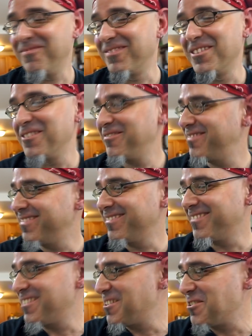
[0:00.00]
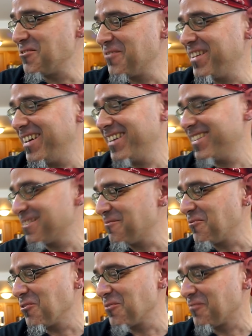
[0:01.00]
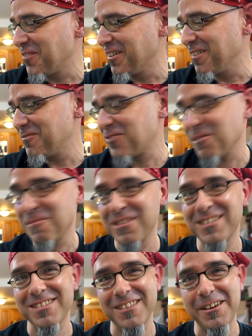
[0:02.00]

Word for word: What do you mean? You're not at the forefront of somebody's